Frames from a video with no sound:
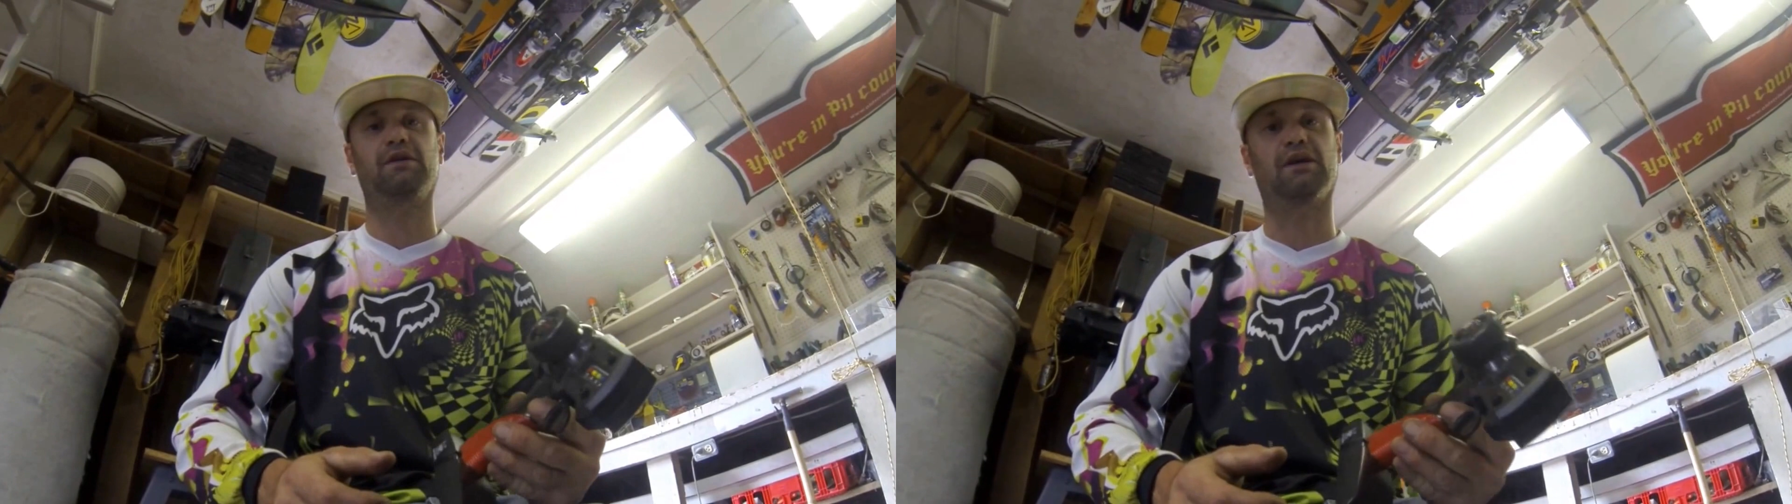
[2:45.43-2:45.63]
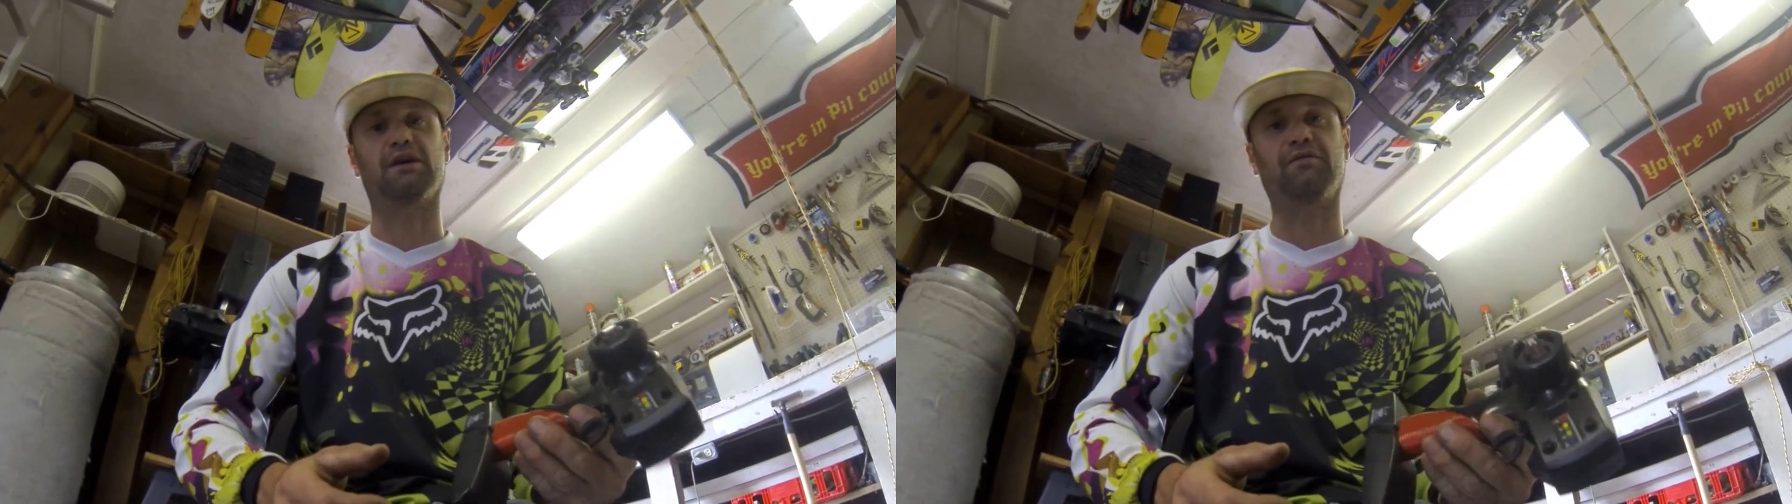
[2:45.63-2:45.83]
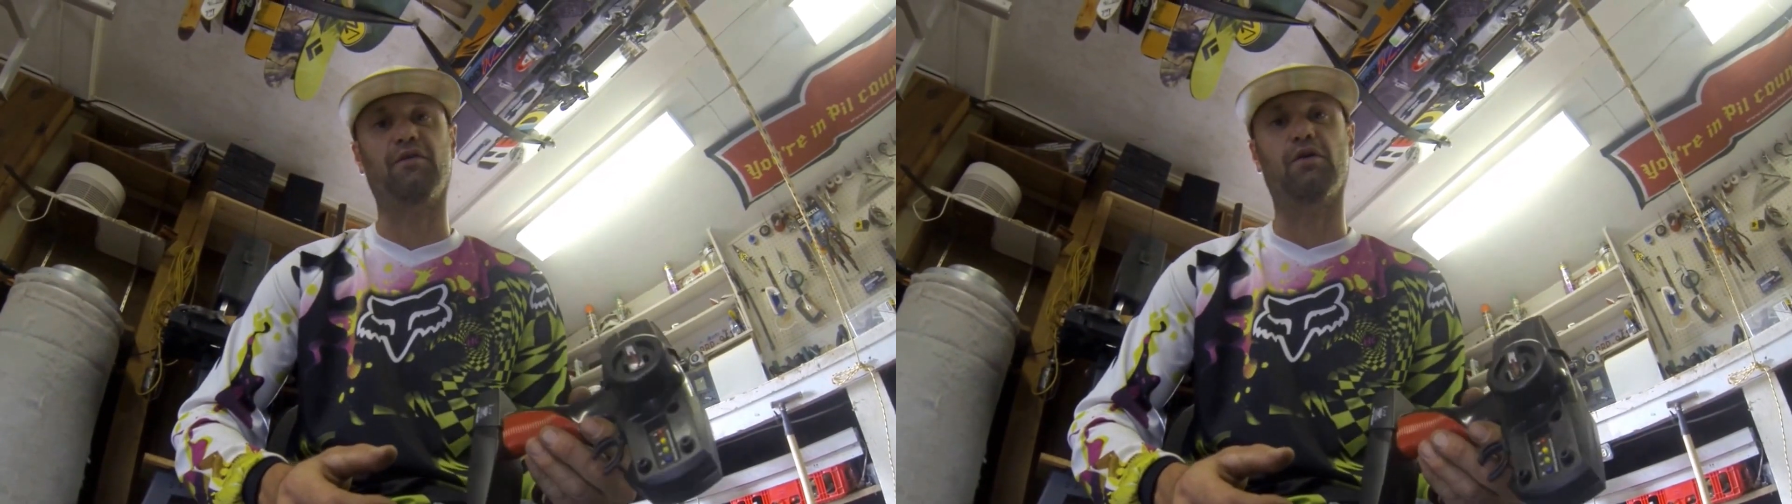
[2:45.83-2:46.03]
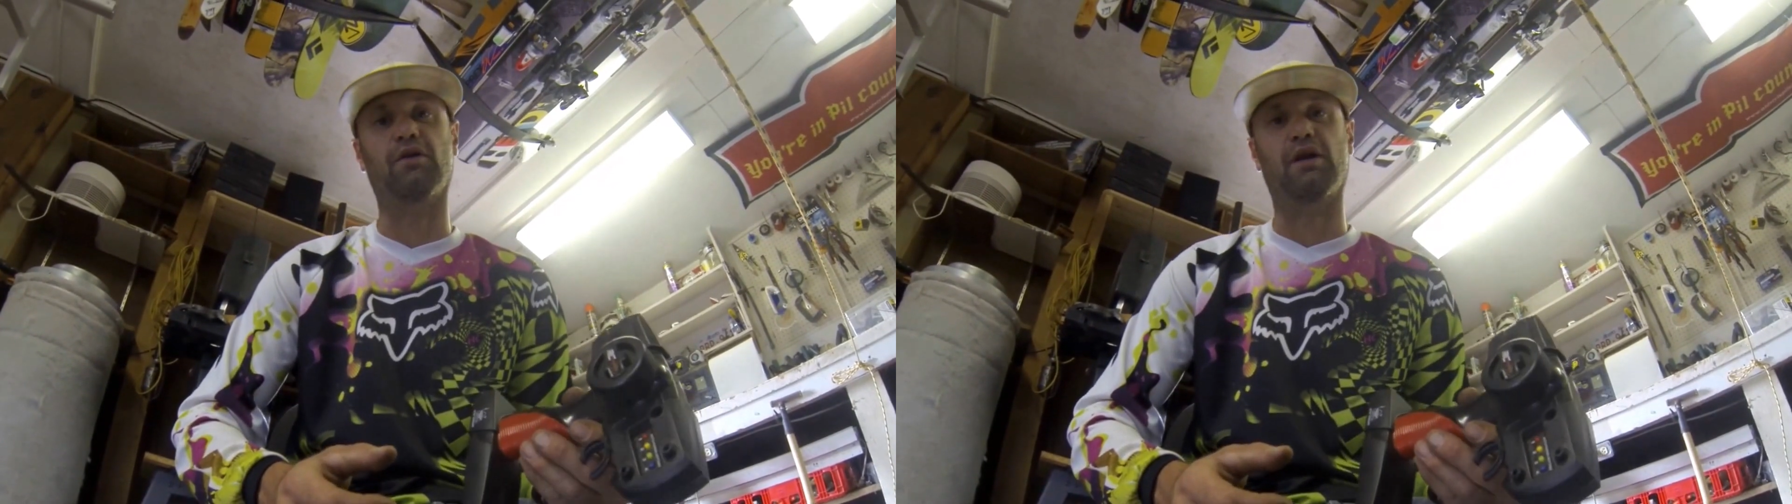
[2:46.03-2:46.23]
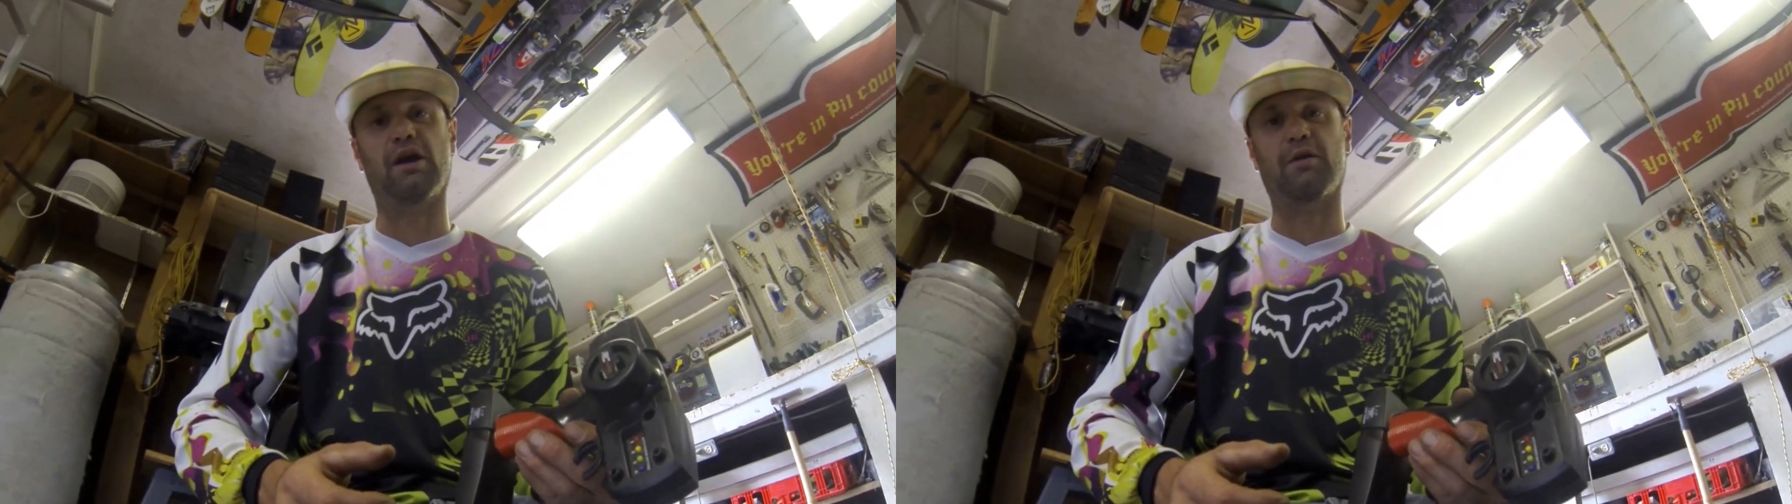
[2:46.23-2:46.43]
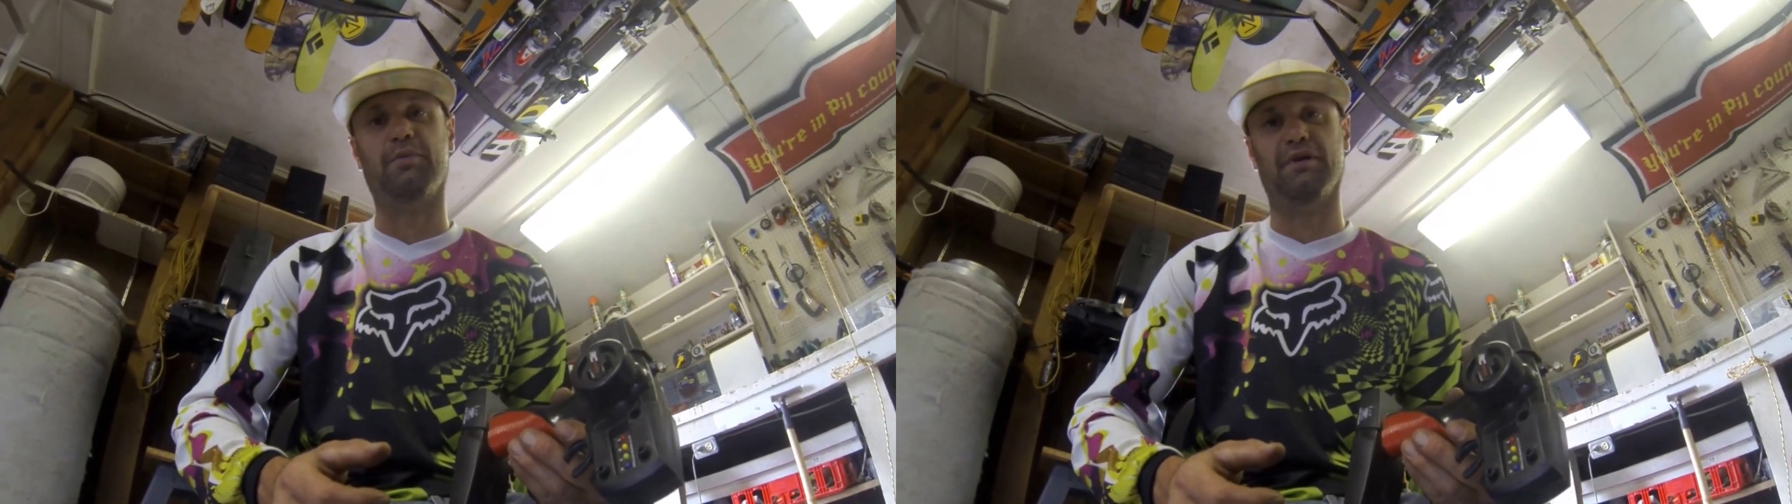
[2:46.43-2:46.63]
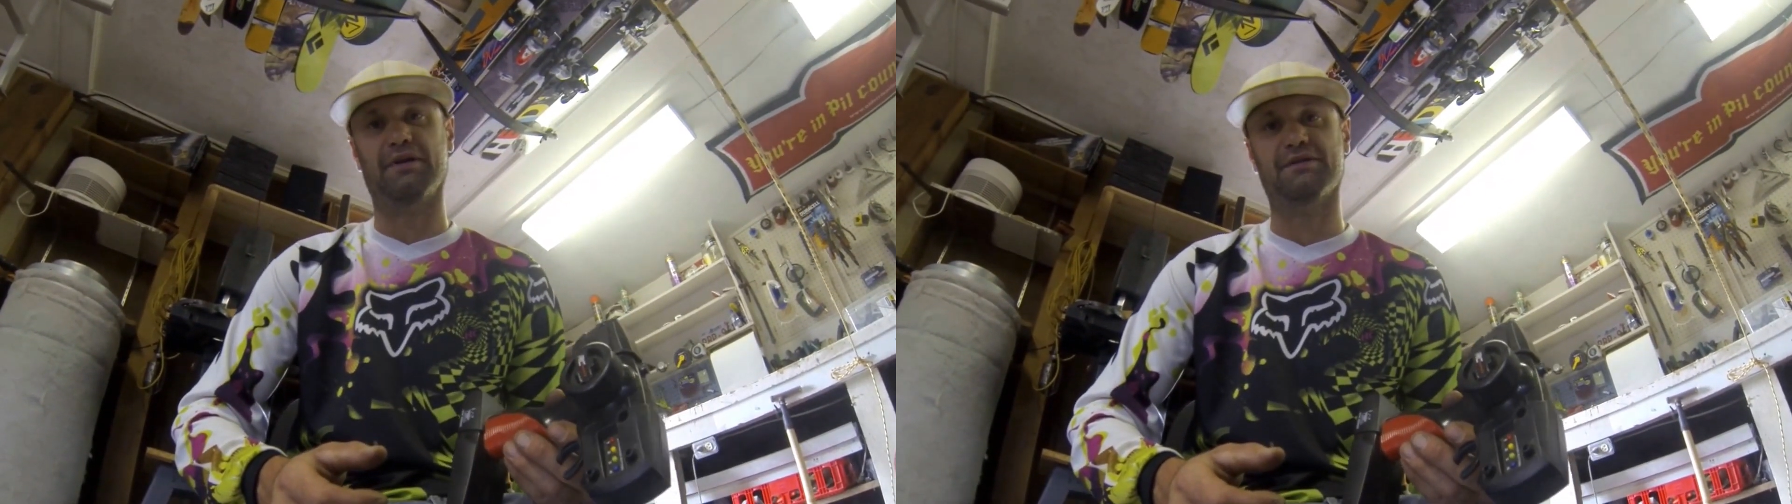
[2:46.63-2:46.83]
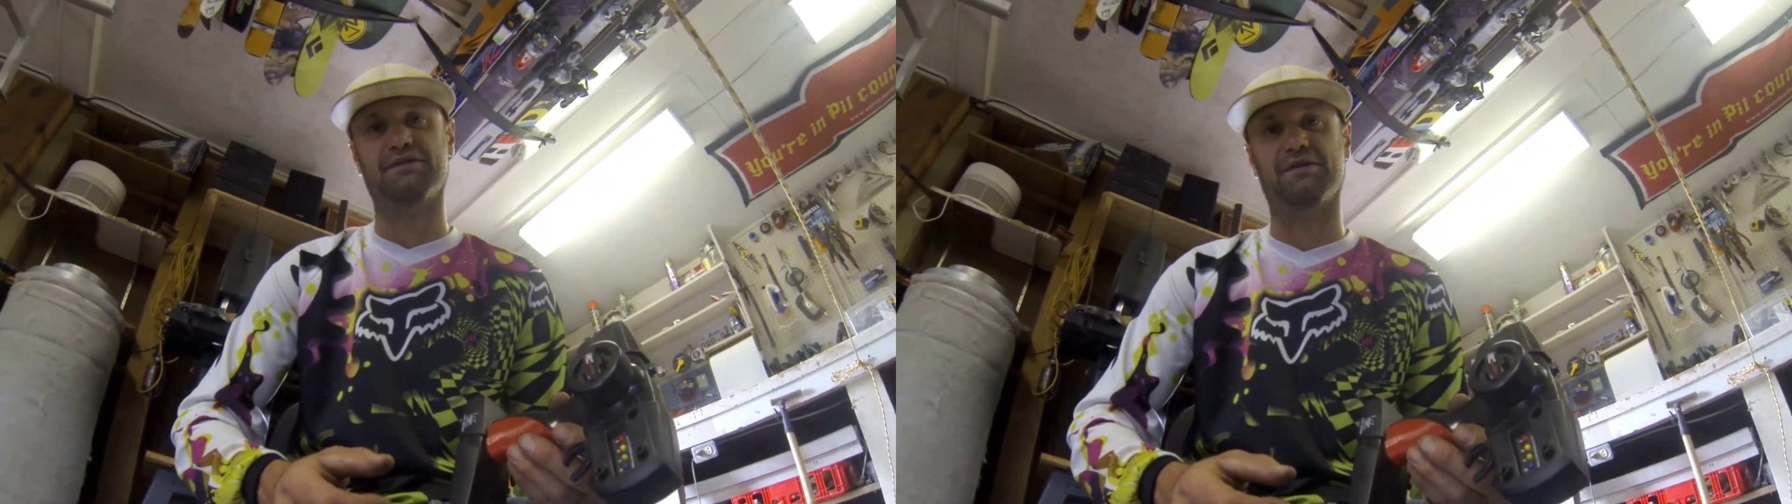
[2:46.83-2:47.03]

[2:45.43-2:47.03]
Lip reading: like for airplanes,